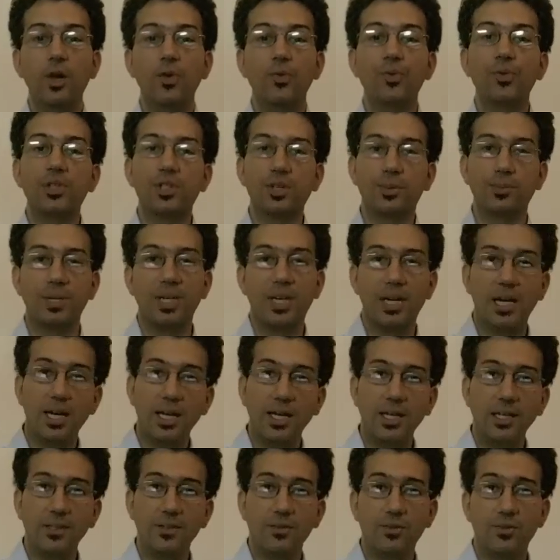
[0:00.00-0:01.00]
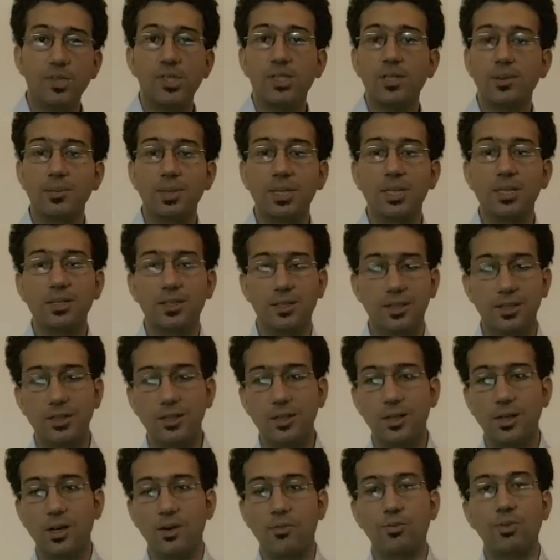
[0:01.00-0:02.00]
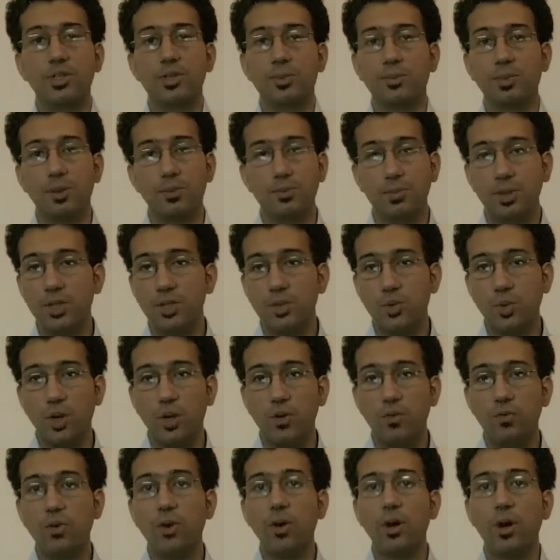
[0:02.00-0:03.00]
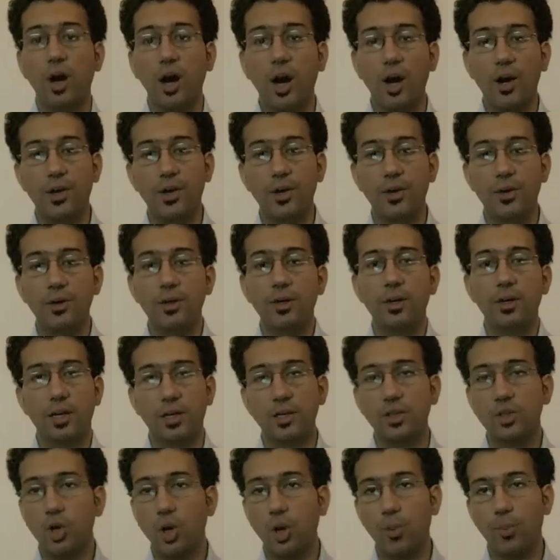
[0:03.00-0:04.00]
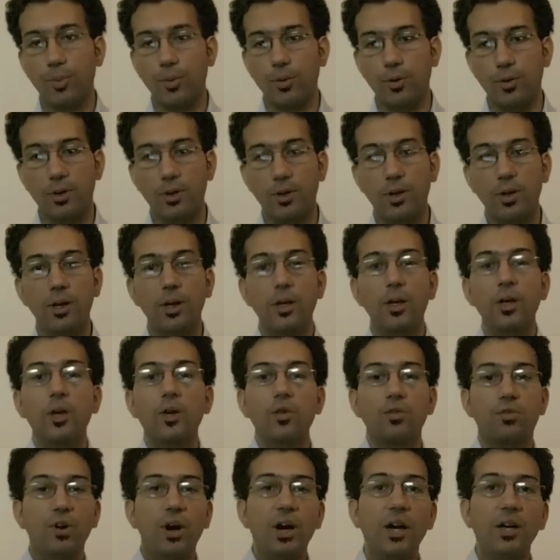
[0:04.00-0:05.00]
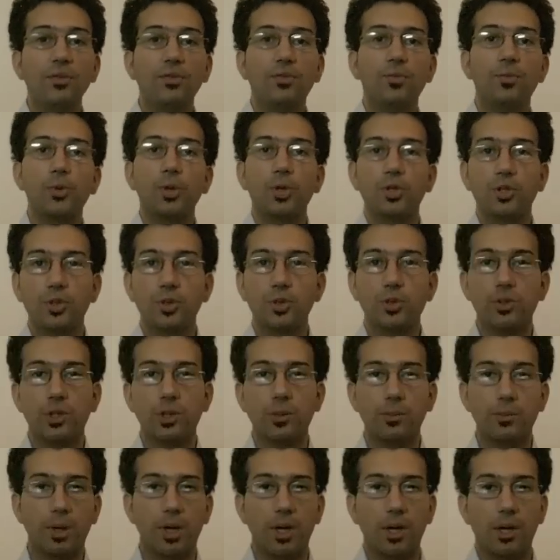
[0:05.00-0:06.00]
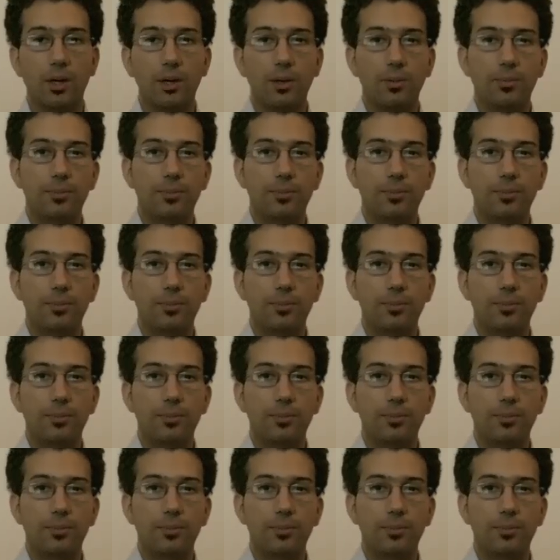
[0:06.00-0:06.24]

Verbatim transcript: vitamin A, vitamin D, vitamin B12, iron, and copper. 5. Producing bile.